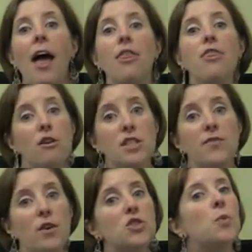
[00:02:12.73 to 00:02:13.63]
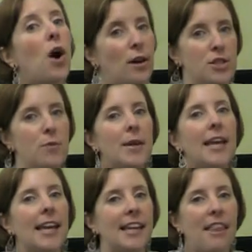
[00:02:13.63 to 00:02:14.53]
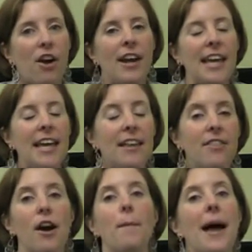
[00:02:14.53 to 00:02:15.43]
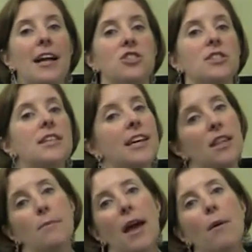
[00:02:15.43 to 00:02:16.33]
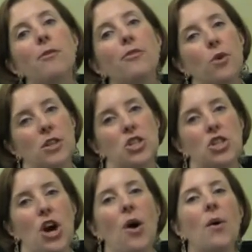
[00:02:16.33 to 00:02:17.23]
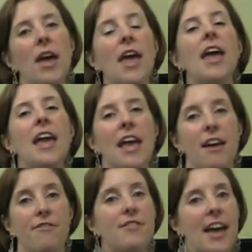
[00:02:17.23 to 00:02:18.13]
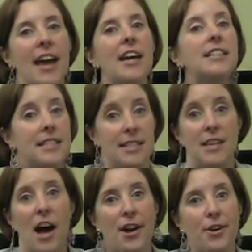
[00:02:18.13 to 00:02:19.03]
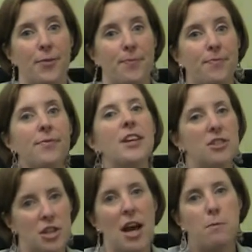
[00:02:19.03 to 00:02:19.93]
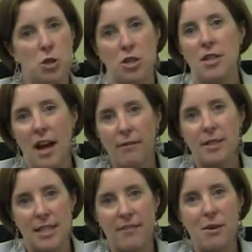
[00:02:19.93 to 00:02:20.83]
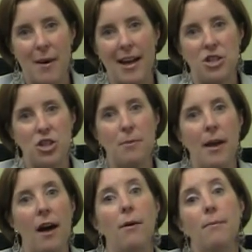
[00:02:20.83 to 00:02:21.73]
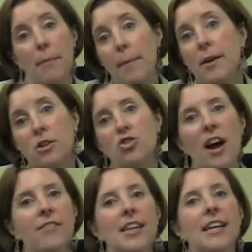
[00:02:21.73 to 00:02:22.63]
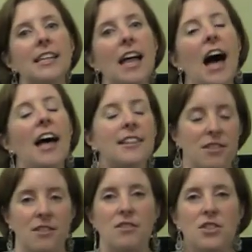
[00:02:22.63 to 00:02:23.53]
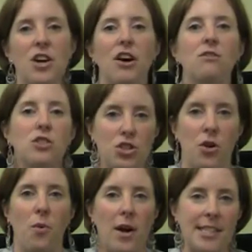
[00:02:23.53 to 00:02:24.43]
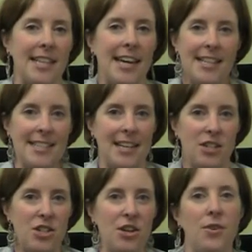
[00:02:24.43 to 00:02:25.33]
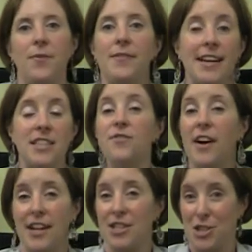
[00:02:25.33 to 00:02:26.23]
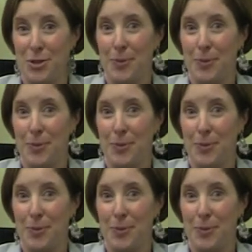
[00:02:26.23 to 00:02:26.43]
Those folks will also be getting their badges in the mail before the show if they desire. There's an option to not receive the badge in the mail. Maybe you're traveling a lot, so don't want to get it sent to you. That's fine too.